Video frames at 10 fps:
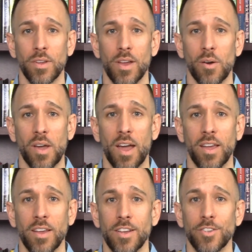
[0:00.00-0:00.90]
Okay?
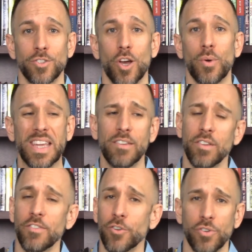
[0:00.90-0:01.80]
So even
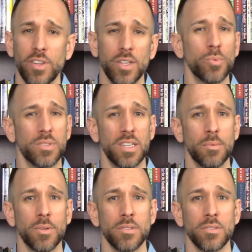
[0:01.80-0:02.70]
if you're dealing with
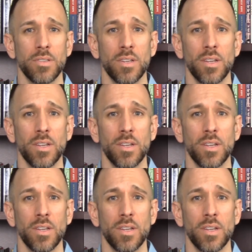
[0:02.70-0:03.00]
demons,